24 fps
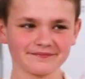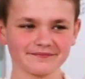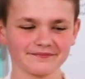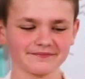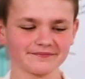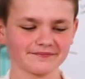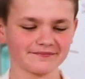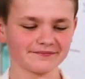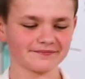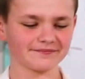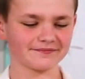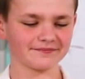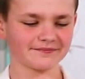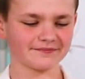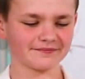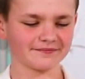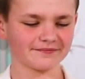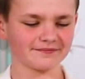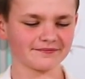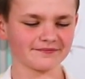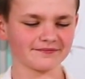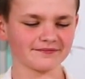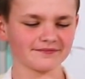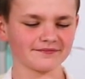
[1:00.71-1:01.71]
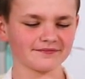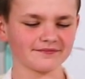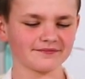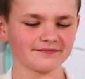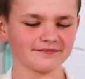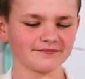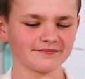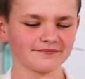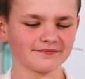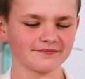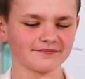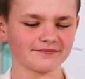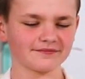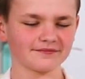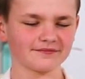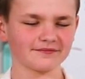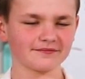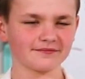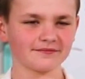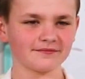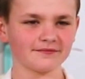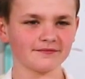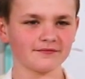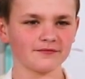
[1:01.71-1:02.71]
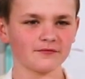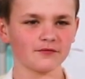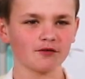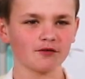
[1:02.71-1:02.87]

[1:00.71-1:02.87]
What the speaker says: (not speaking)